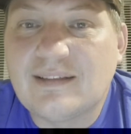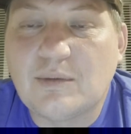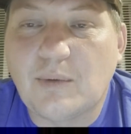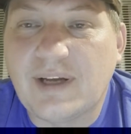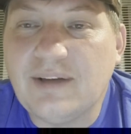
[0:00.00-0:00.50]

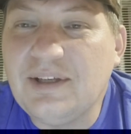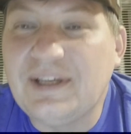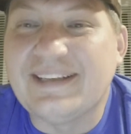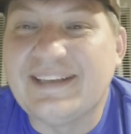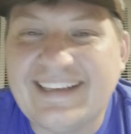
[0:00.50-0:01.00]
well,
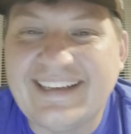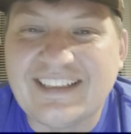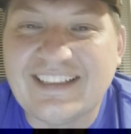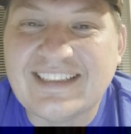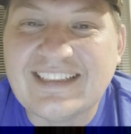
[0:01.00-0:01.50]

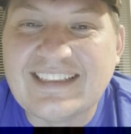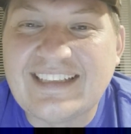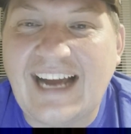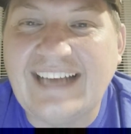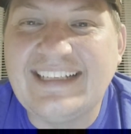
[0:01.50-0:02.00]

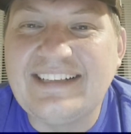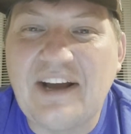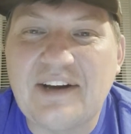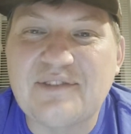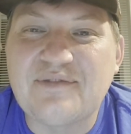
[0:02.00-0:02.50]
I did
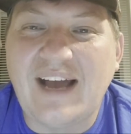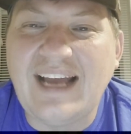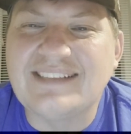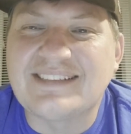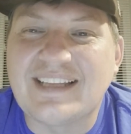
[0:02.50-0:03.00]
not
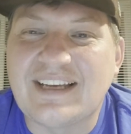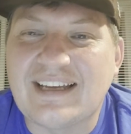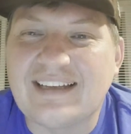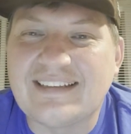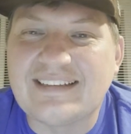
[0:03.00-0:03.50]
advise
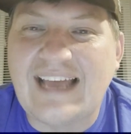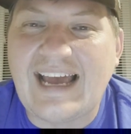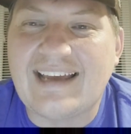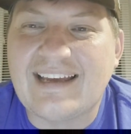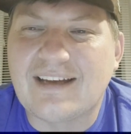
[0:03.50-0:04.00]
that
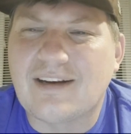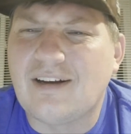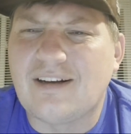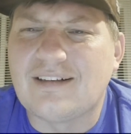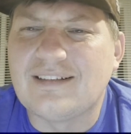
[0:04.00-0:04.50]
at
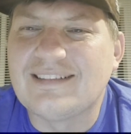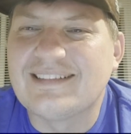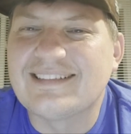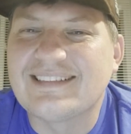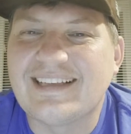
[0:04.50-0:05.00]
all.
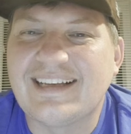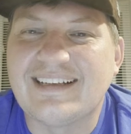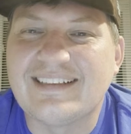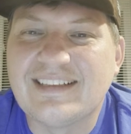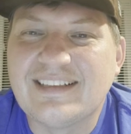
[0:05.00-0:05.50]

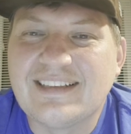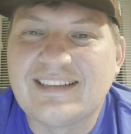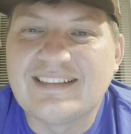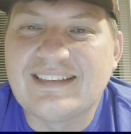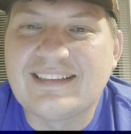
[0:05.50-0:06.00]
Uh,
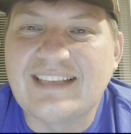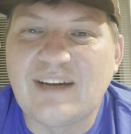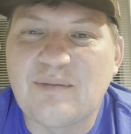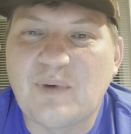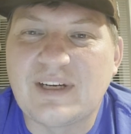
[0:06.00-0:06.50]

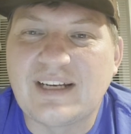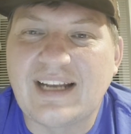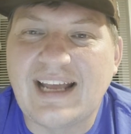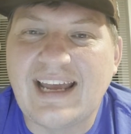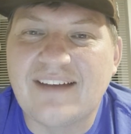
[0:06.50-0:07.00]
Damn
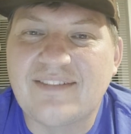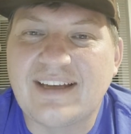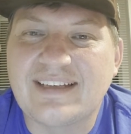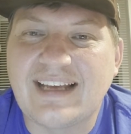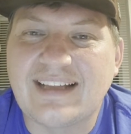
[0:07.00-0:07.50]
1.5
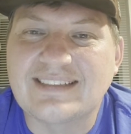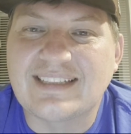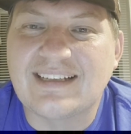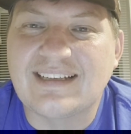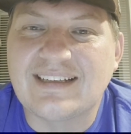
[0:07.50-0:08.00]
had Dallas
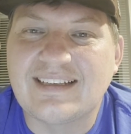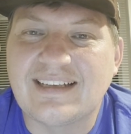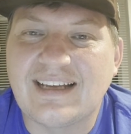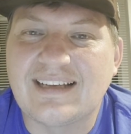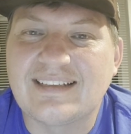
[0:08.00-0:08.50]

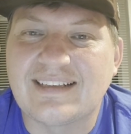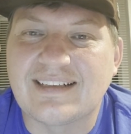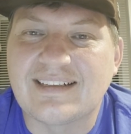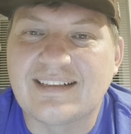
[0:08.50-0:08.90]
and under.